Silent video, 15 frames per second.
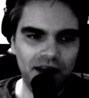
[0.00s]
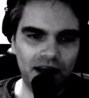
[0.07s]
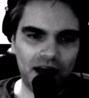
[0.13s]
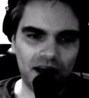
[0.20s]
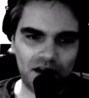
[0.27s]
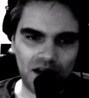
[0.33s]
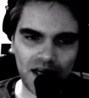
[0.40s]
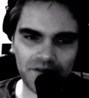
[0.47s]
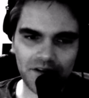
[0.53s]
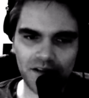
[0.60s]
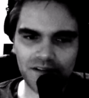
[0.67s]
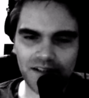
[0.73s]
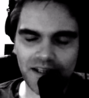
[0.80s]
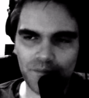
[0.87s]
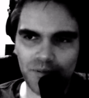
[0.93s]
and a lot of it
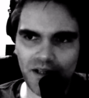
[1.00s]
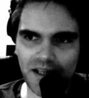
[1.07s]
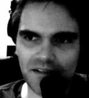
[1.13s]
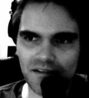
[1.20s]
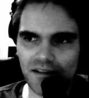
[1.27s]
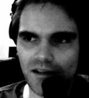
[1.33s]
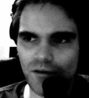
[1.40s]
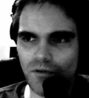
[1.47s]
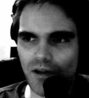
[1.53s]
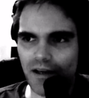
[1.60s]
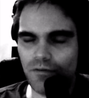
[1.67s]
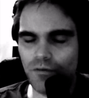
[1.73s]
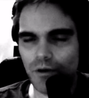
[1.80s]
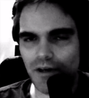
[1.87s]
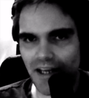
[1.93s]
looks like it plays a little
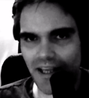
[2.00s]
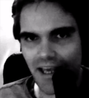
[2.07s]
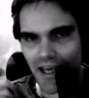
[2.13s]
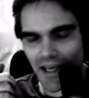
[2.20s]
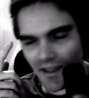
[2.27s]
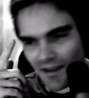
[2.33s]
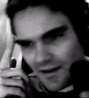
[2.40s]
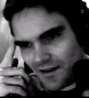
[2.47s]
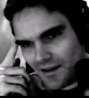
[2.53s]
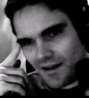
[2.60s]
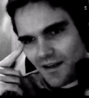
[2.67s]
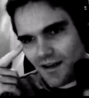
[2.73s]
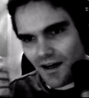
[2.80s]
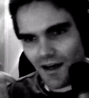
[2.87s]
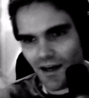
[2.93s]
like 40K,
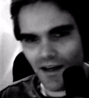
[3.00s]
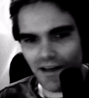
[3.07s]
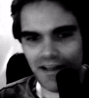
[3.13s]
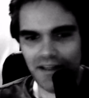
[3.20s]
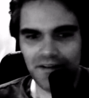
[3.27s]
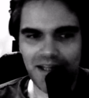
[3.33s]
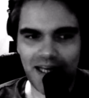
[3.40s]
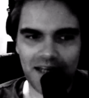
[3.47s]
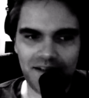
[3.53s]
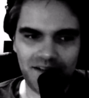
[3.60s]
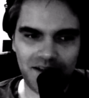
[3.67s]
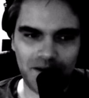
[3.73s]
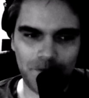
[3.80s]
in that